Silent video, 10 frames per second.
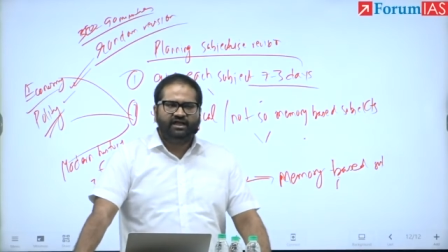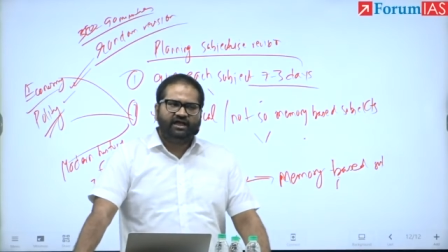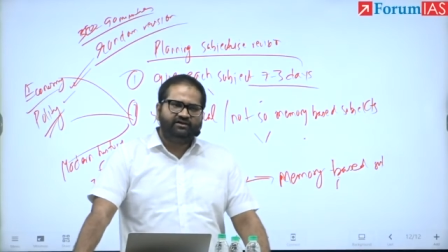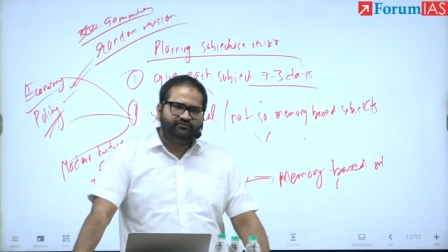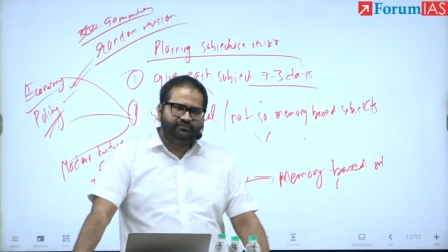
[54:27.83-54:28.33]

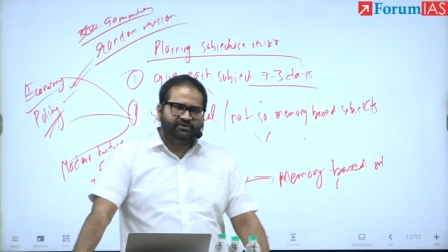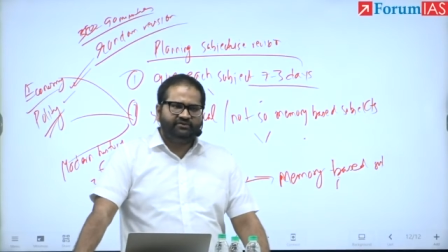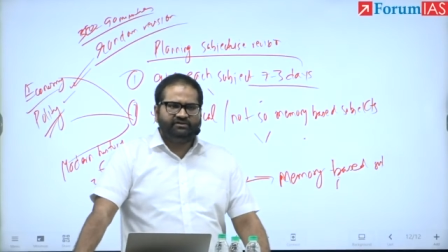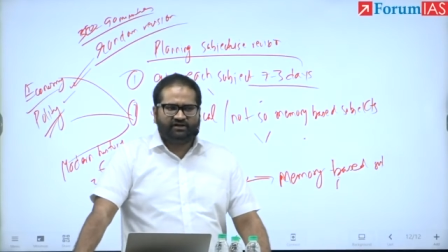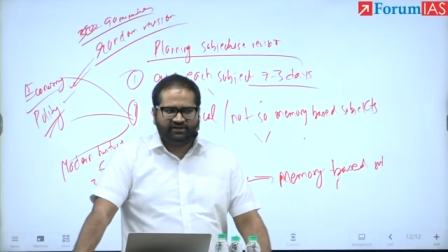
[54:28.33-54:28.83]
and
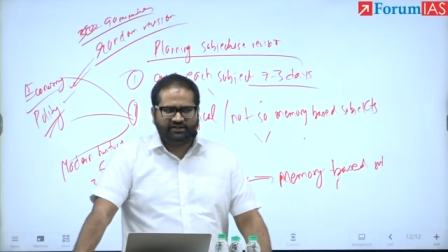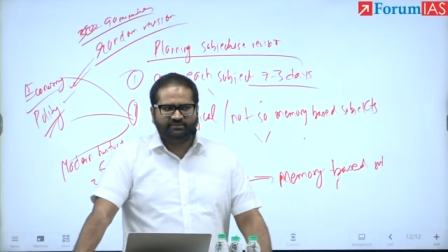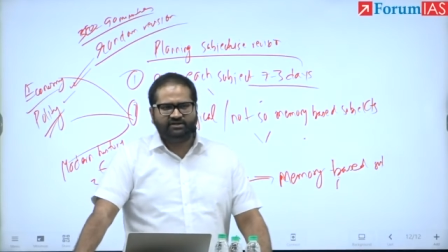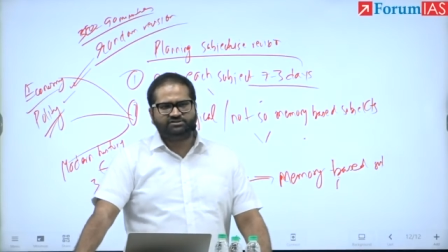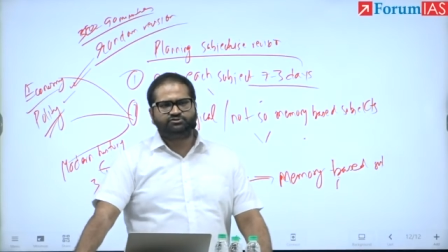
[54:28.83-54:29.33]
between 30
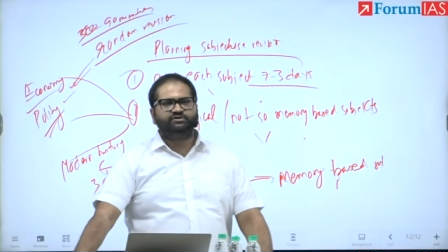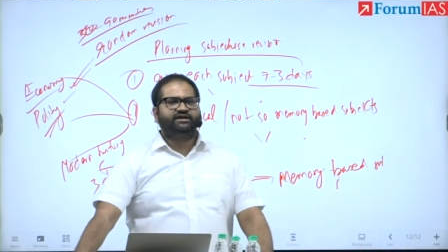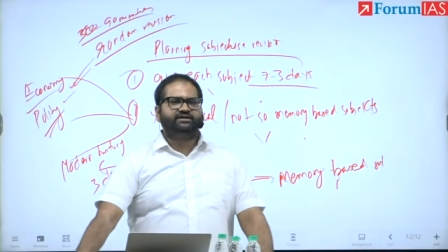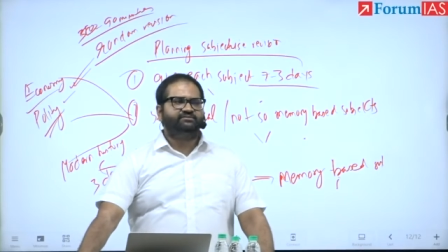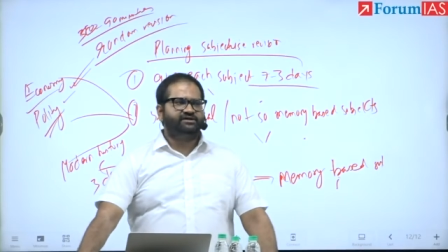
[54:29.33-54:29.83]
minutes to
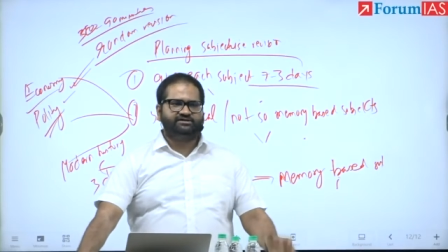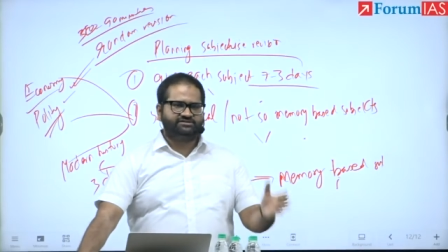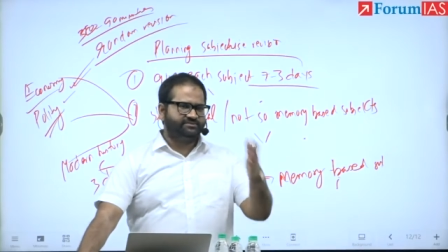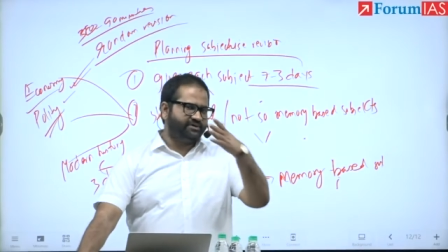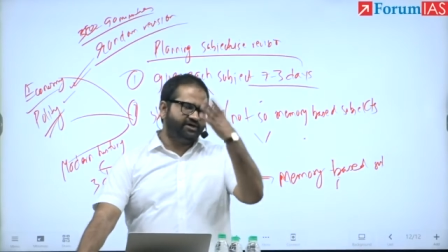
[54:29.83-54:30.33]
90 minutes,
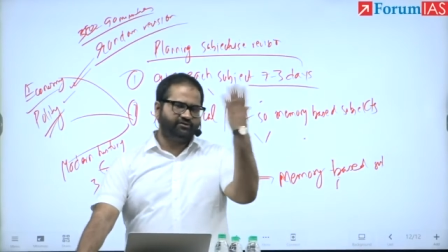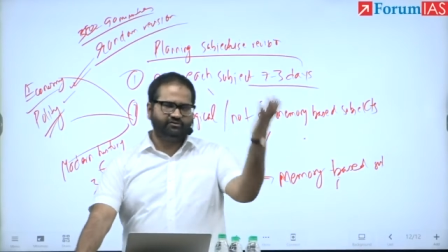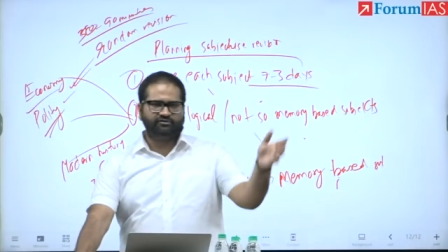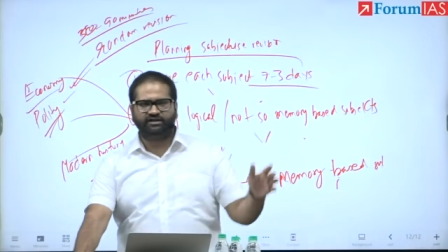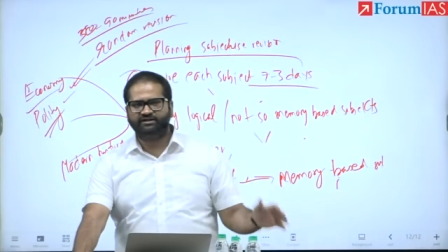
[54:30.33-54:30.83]
depending on
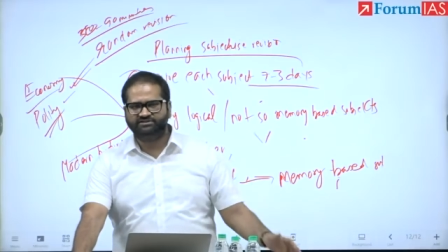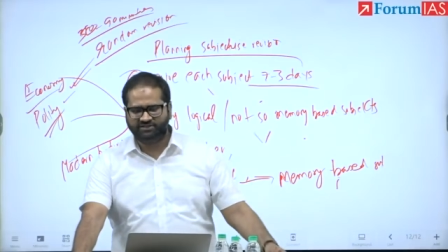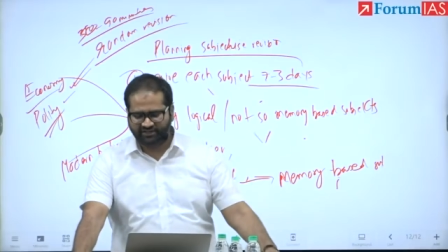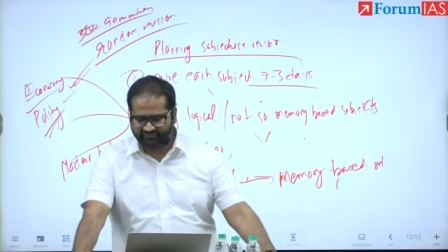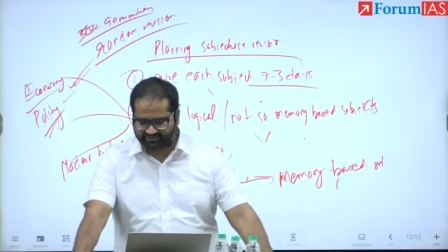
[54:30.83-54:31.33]
your energy
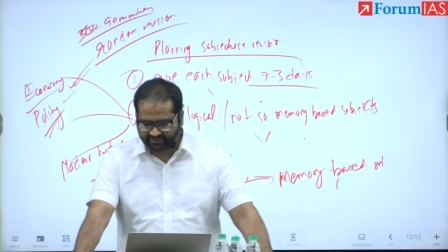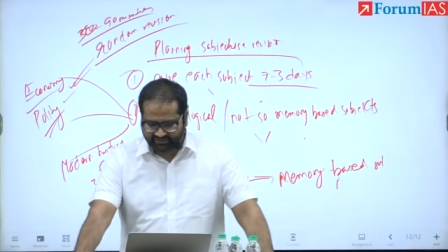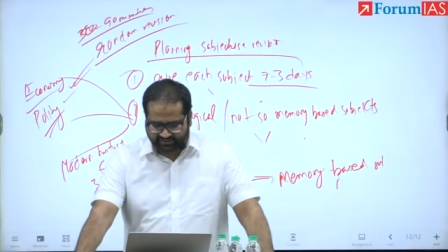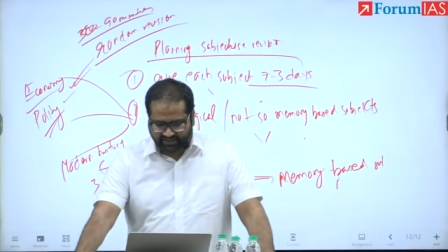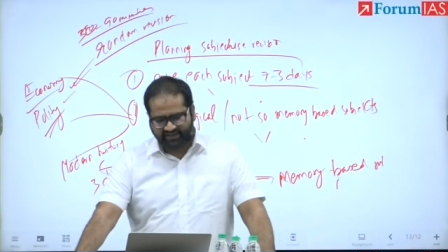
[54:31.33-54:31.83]
levels and
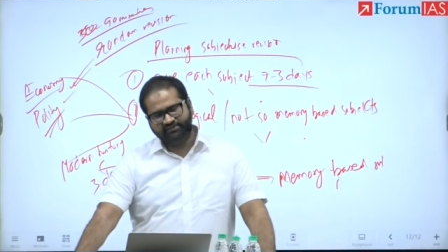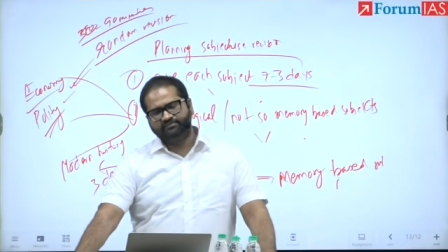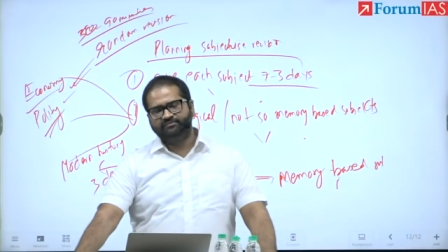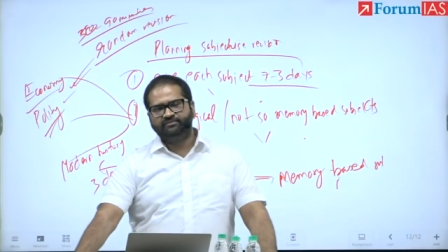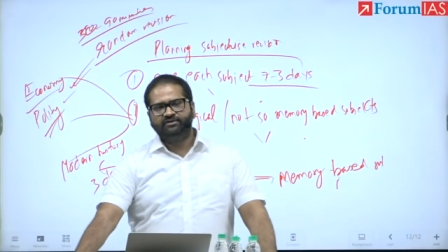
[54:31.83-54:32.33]
the
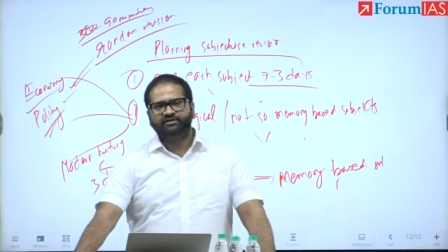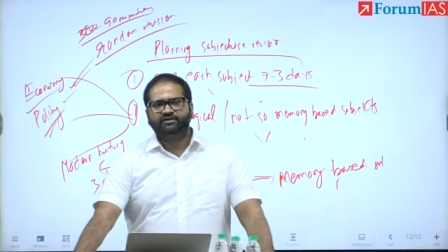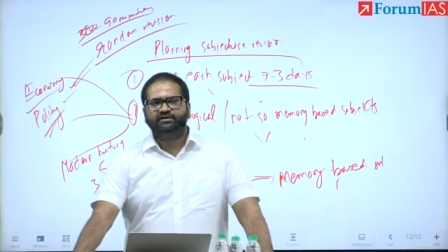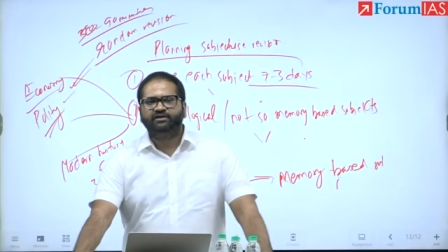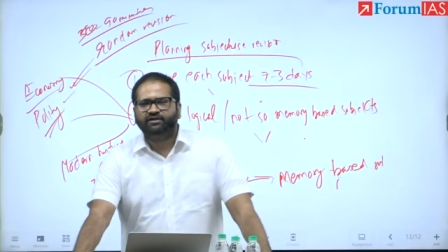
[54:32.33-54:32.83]
time,
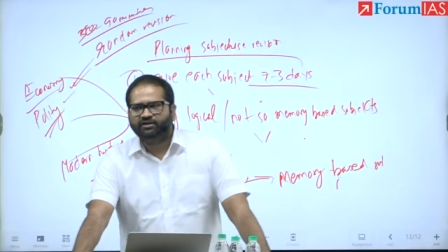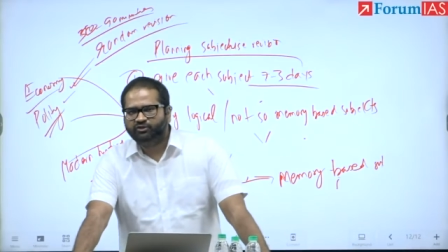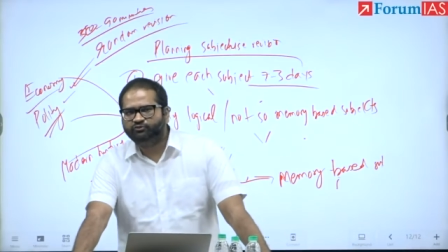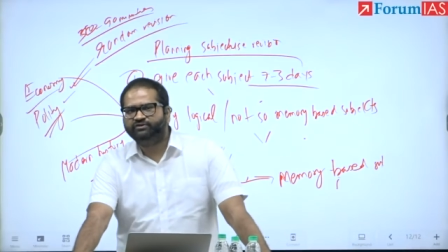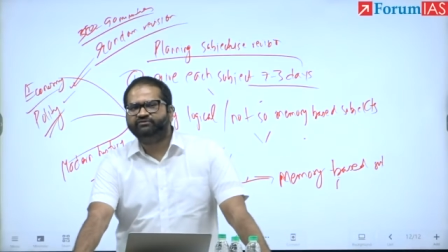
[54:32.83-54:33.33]

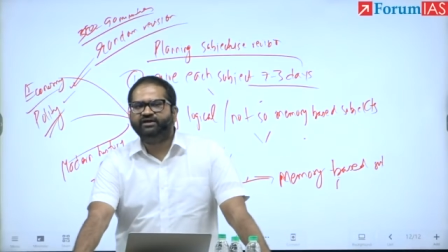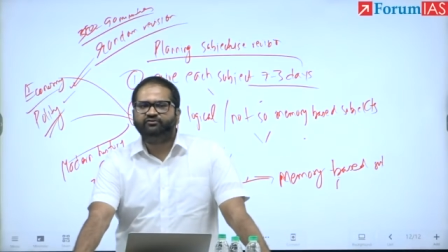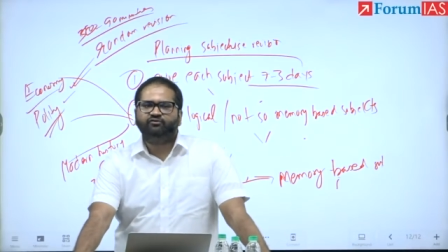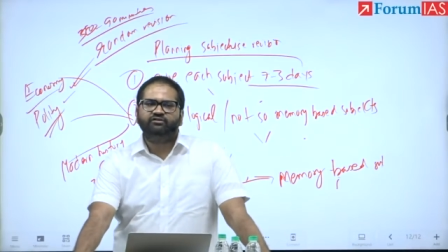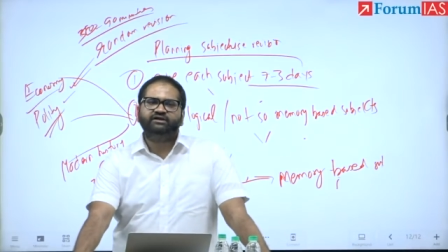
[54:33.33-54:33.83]
you
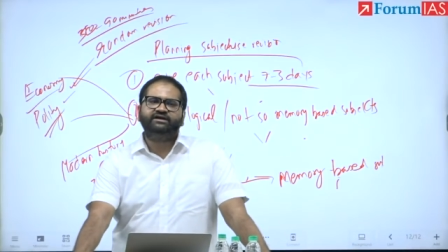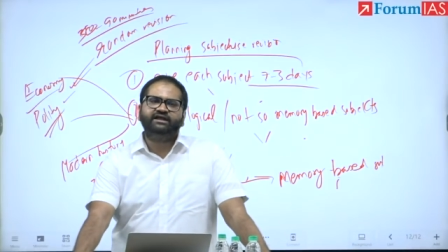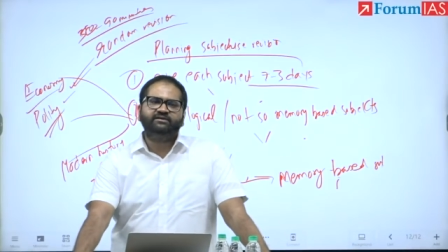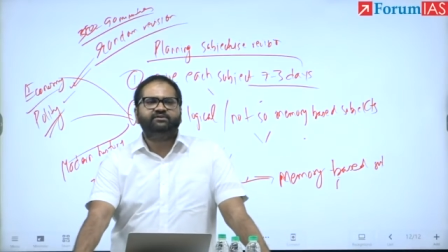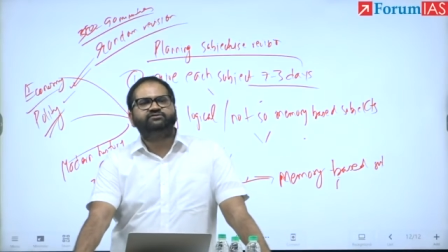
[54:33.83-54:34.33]
revise all the
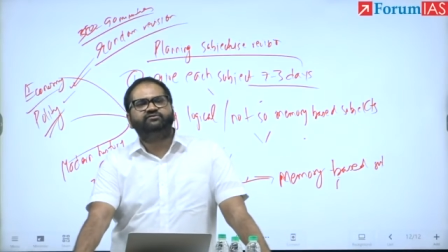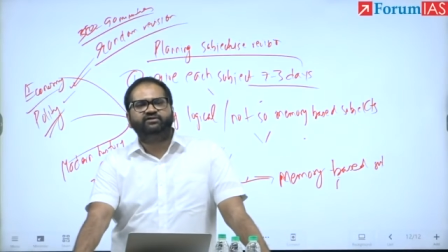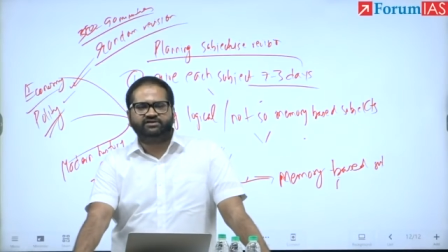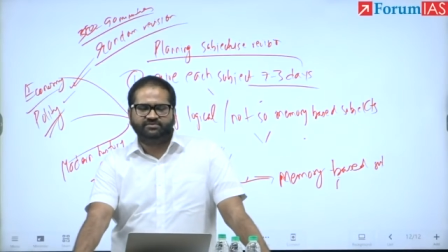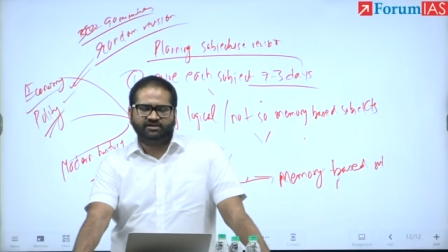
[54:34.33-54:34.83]
tables of
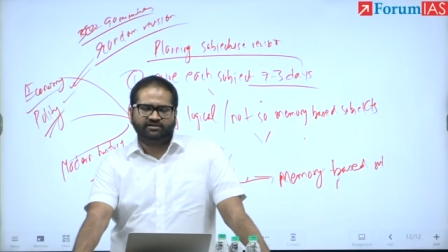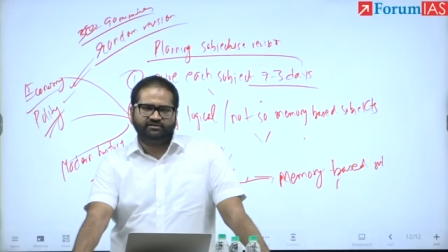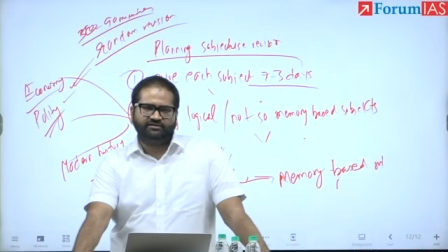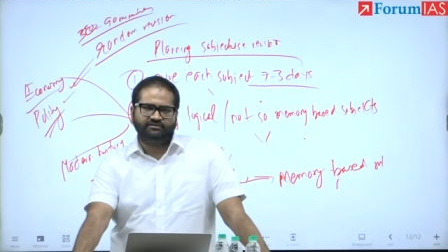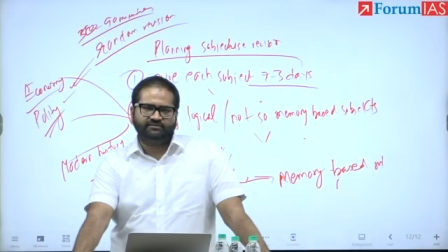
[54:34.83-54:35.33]
Laxmikanth.